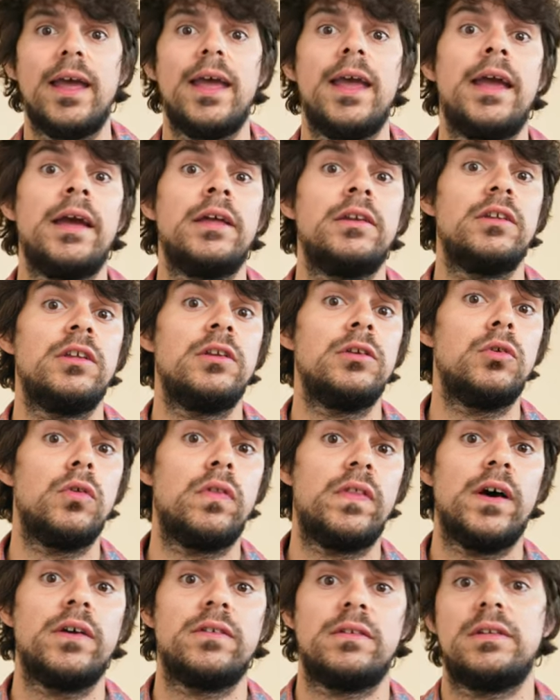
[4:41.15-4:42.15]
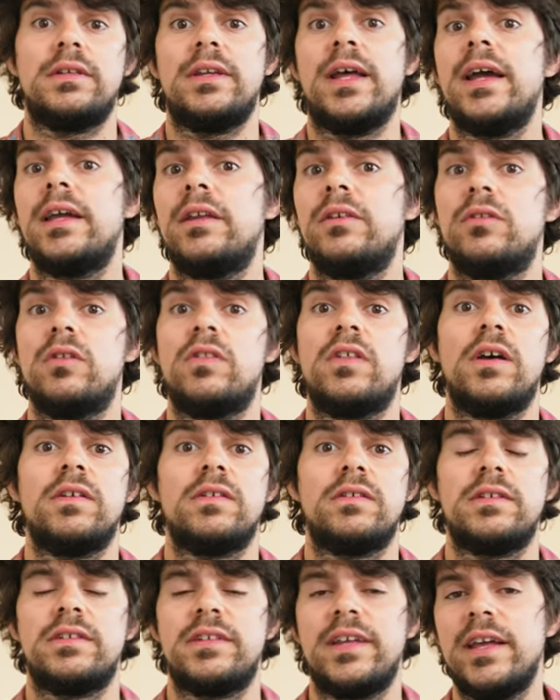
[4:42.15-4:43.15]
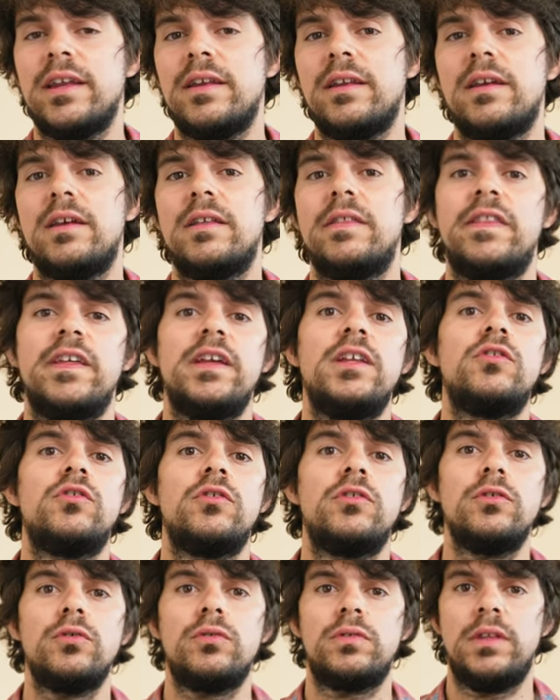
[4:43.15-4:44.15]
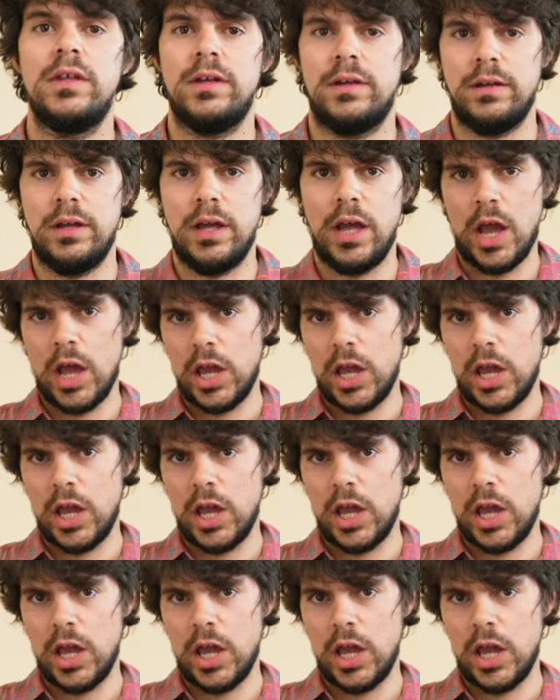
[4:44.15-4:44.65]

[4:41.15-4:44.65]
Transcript: and in 2009-2010 they introduced the